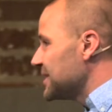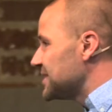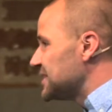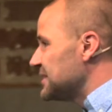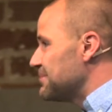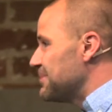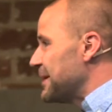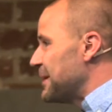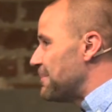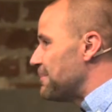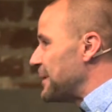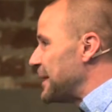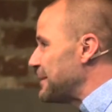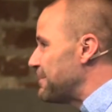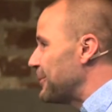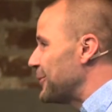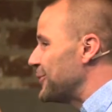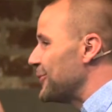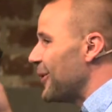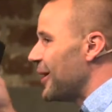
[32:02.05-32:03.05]
us to be a
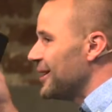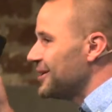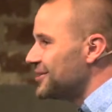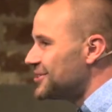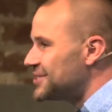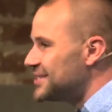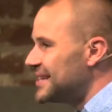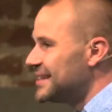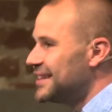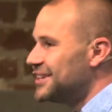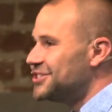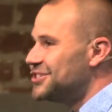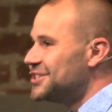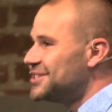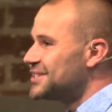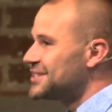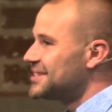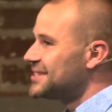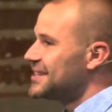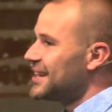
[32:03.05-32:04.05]
people who understand that
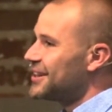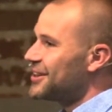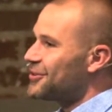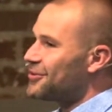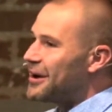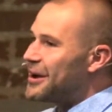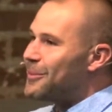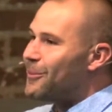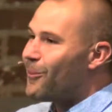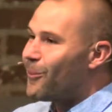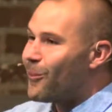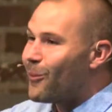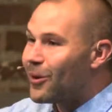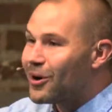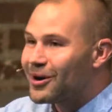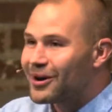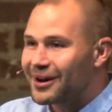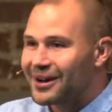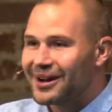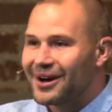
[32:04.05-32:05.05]
Jesus has done a great
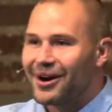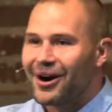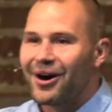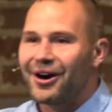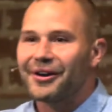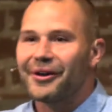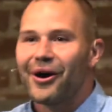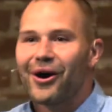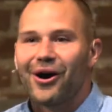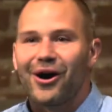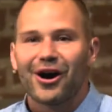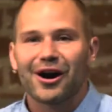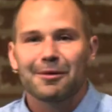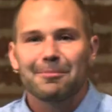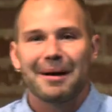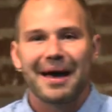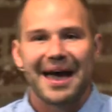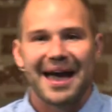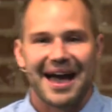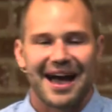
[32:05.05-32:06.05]
work on
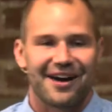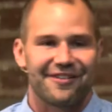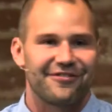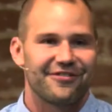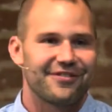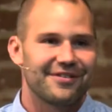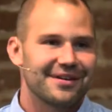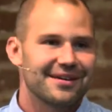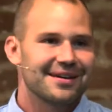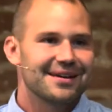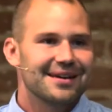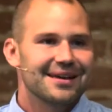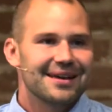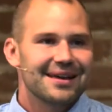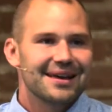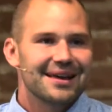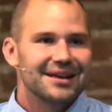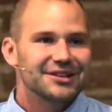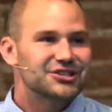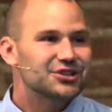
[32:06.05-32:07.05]
our behalf.
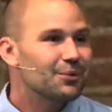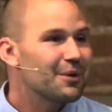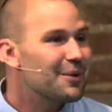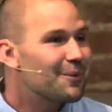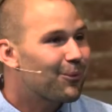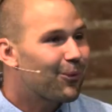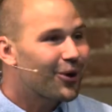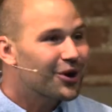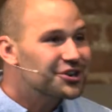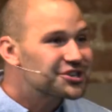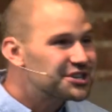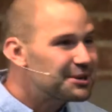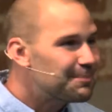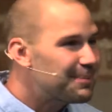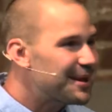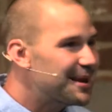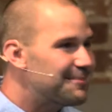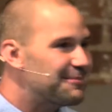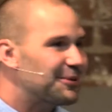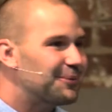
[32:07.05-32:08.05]
And so we
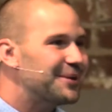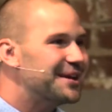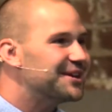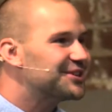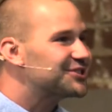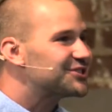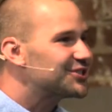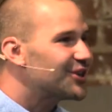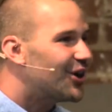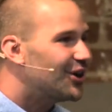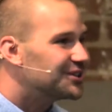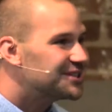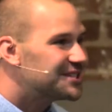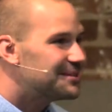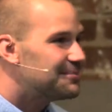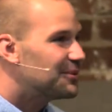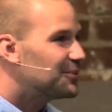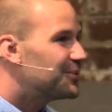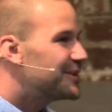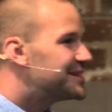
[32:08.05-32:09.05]
worship him and we exalt
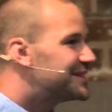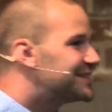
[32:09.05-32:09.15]
him and we